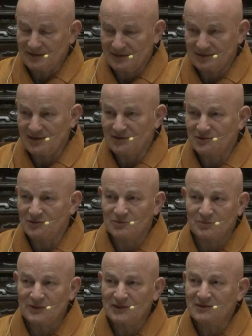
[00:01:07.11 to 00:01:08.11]
It does not
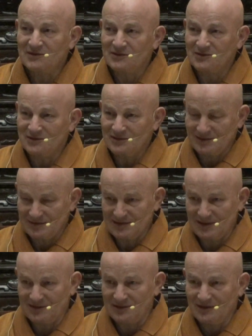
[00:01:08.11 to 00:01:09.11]
mean the,
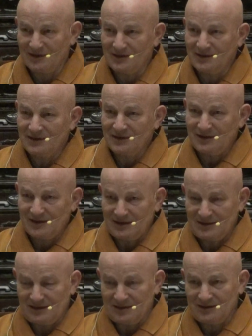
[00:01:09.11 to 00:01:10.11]
that
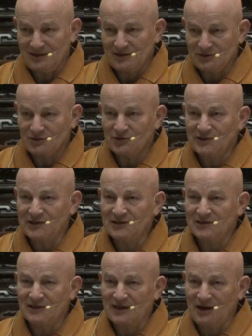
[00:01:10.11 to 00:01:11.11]
uh,
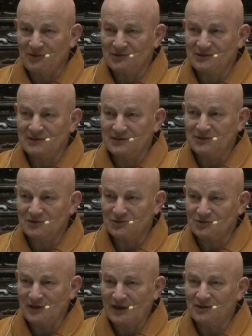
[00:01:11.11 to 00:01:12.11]
during the counting
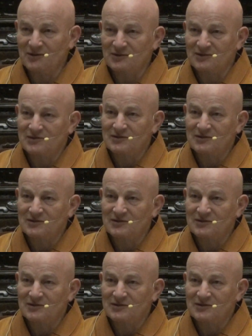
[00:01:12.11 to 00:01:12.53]
you cannot